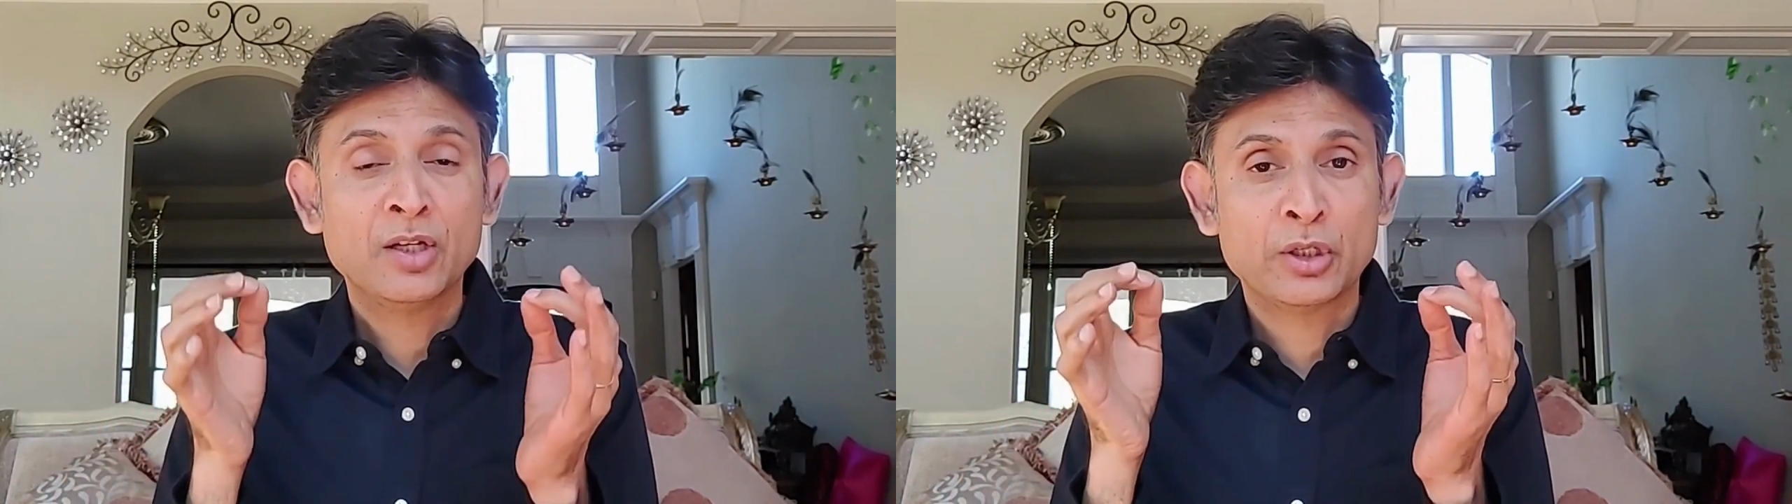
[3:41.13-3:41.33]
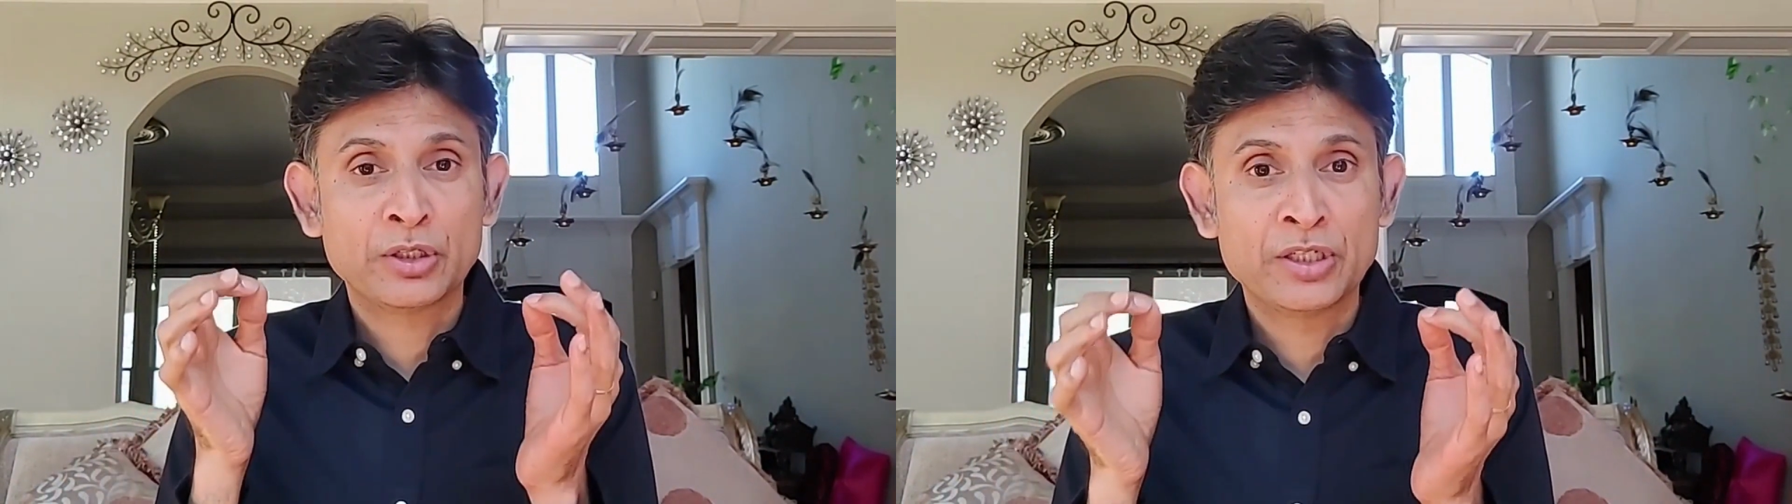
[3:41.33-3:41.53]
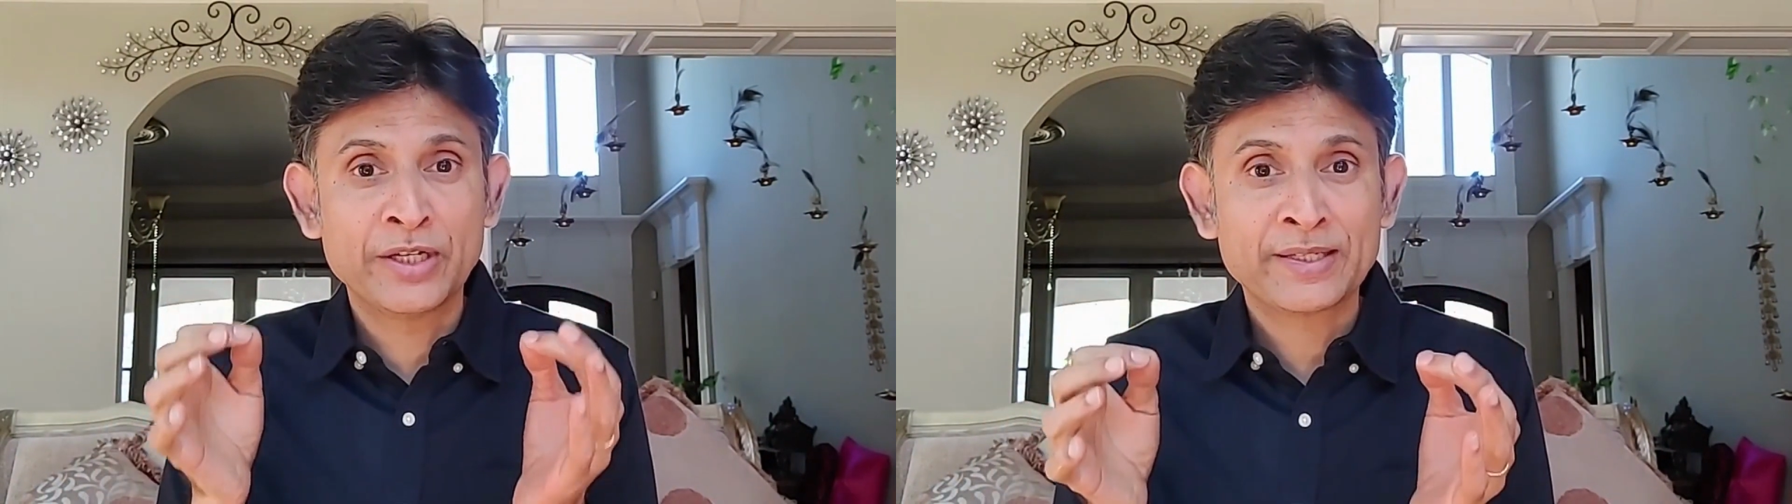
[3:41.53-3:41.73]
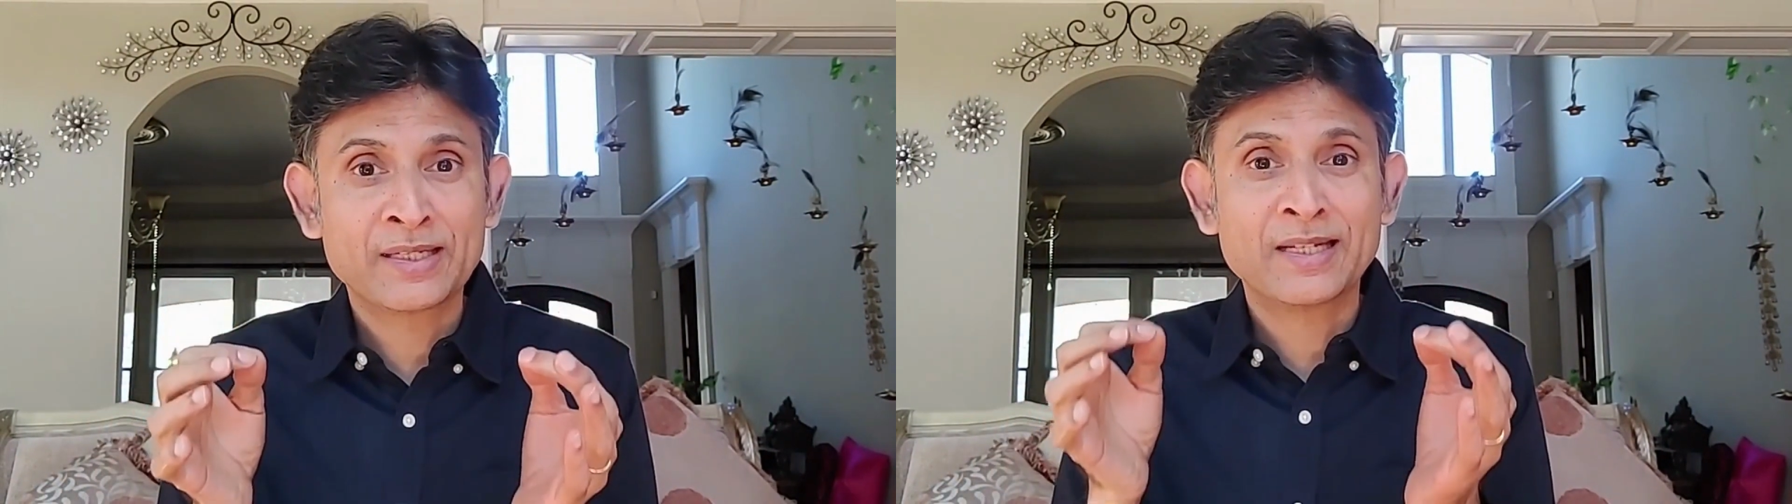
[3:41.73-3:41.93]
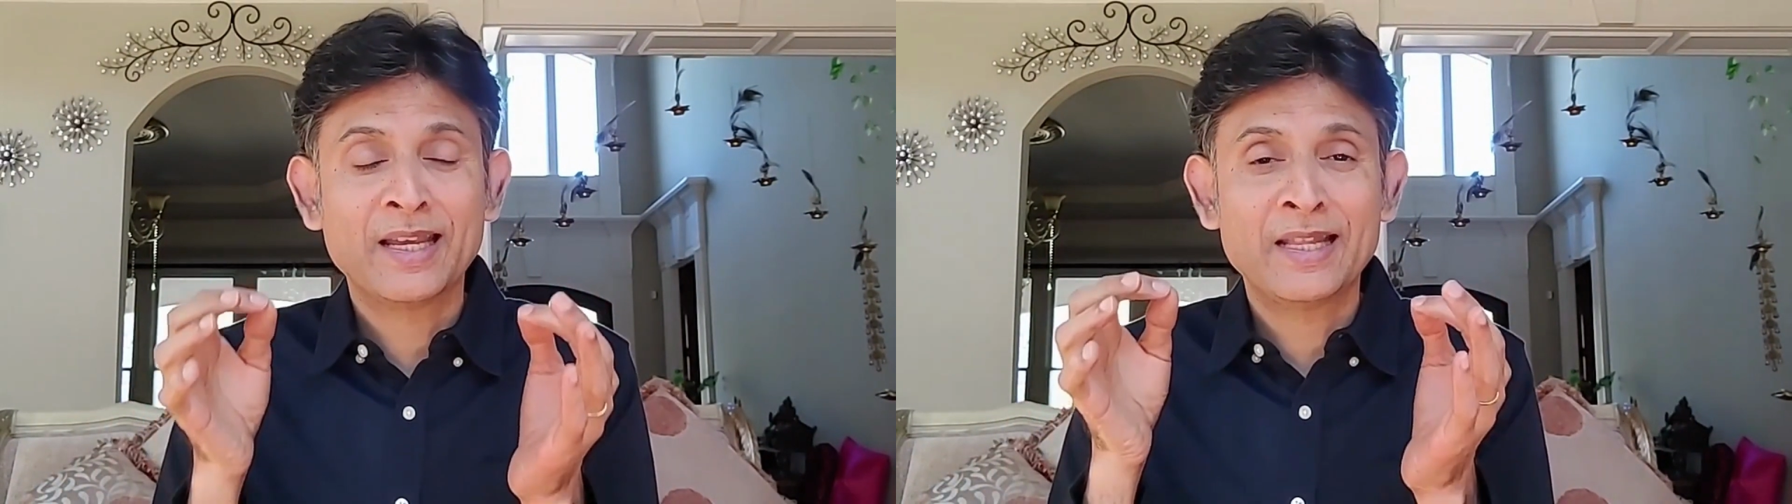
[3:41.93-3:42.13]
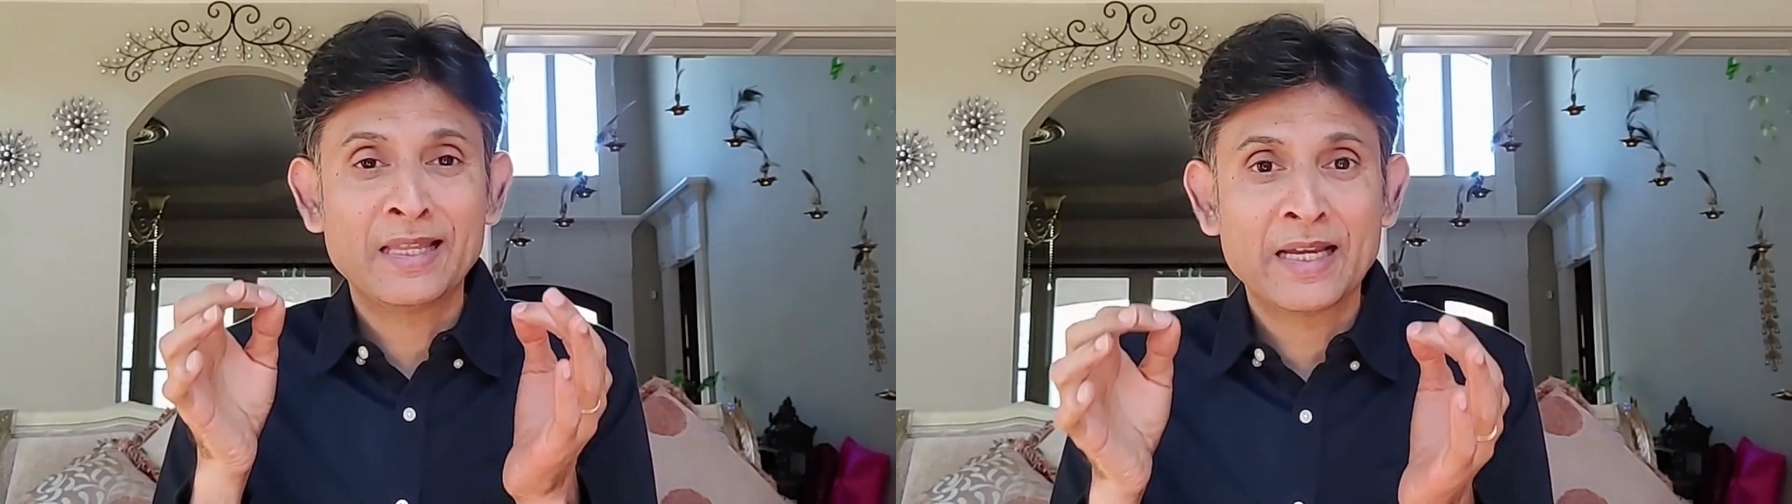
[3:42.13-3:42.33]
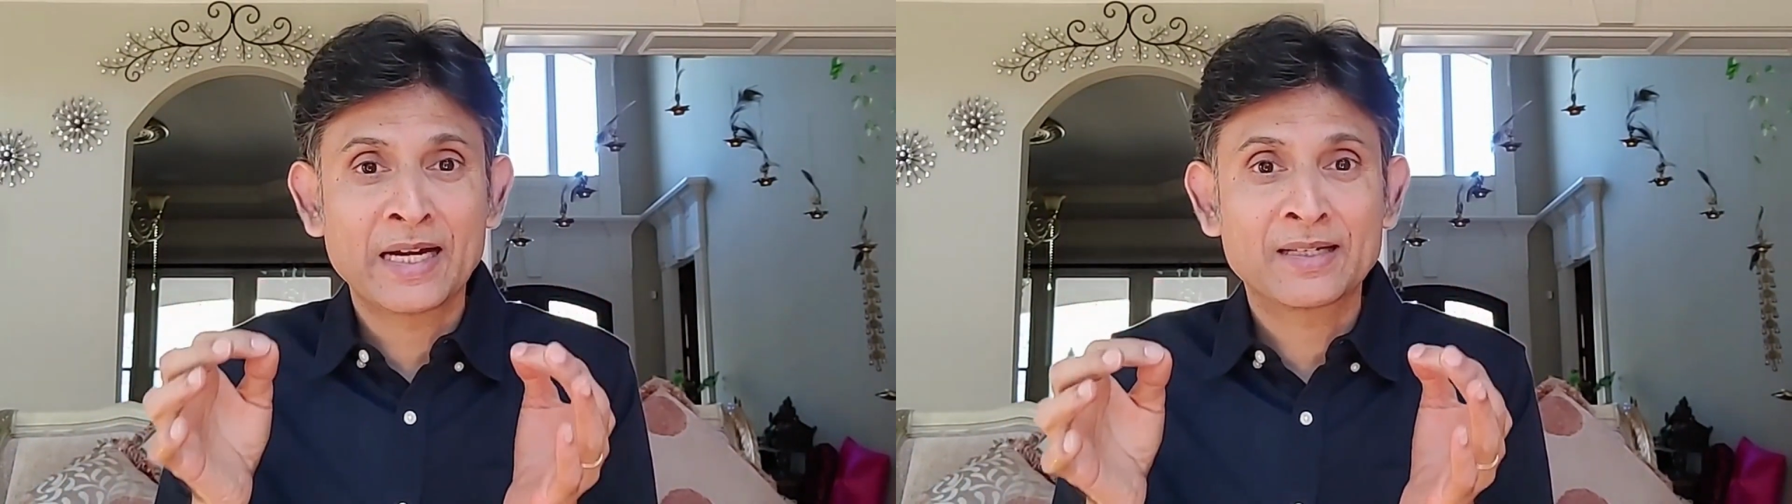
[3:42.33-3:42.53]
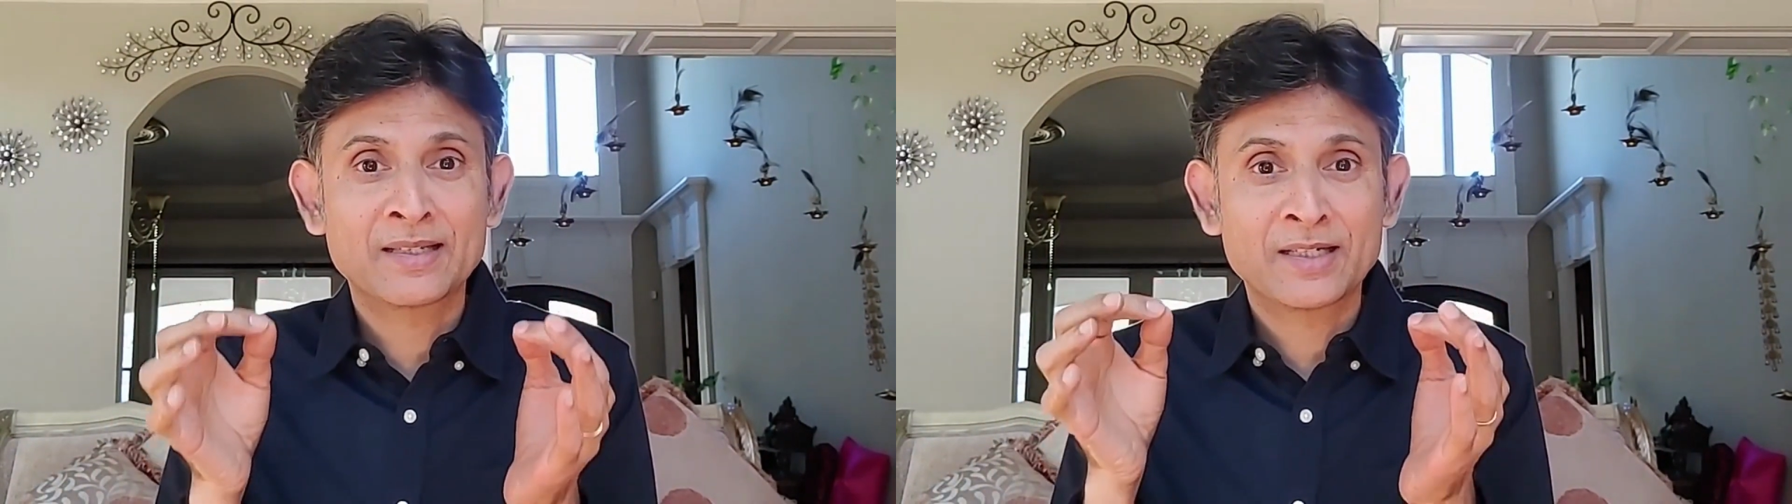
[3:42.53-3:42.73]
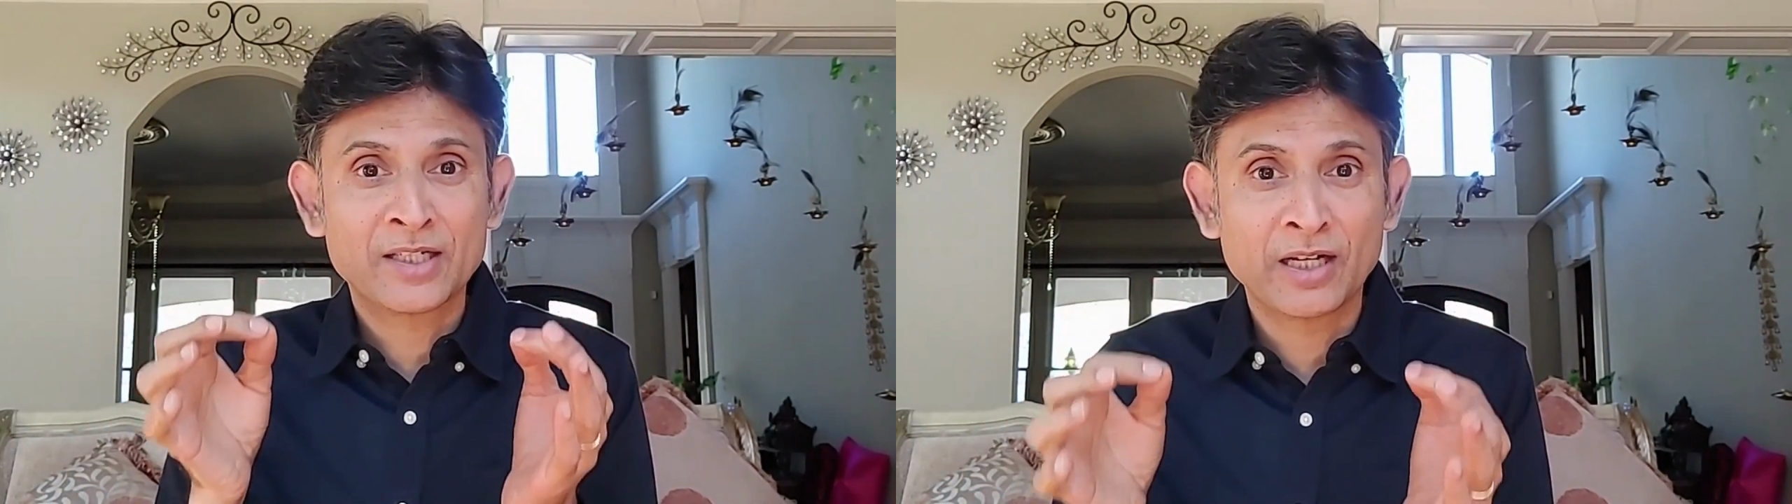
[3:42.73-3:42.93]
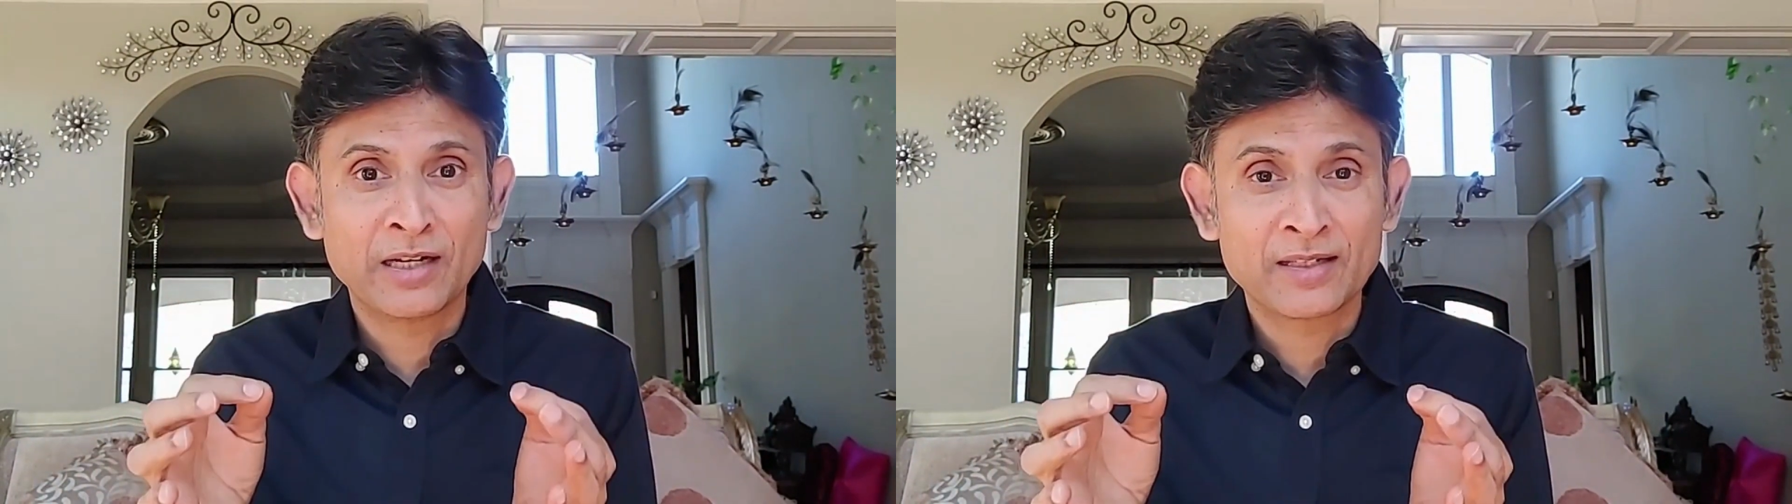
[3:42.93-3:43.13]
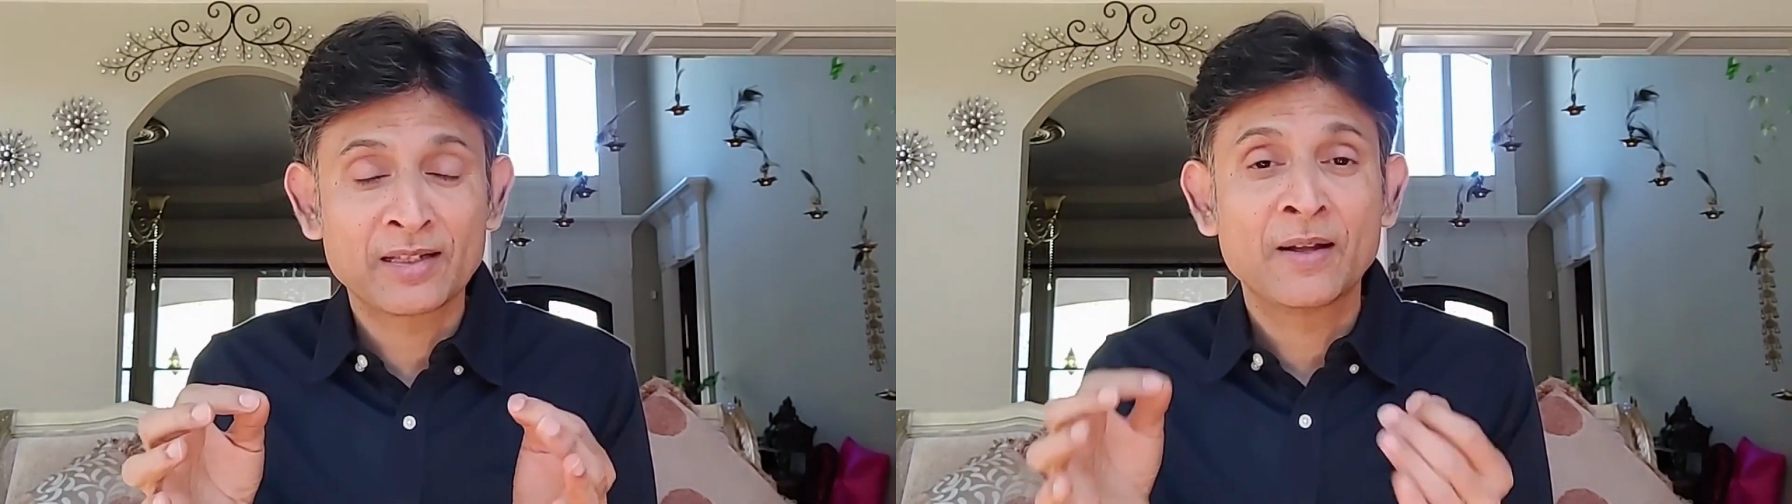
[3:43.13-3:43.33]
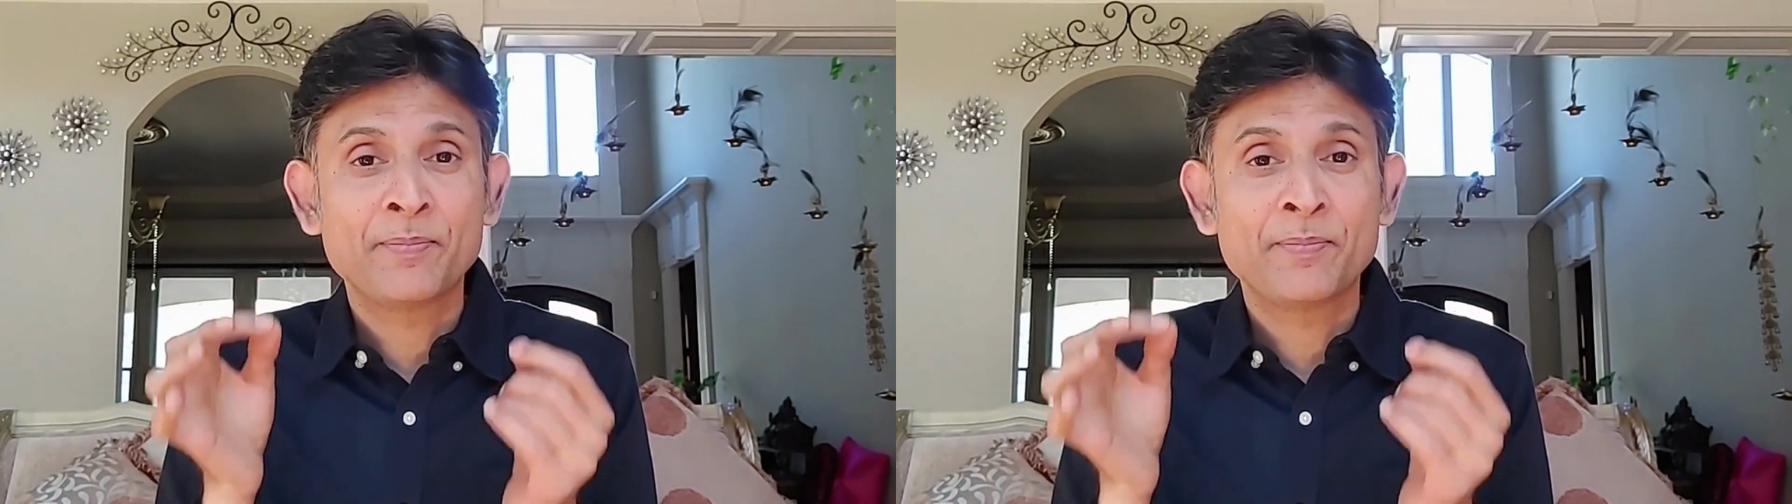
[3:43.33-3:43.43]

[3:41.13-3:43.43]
You're just in that stillness.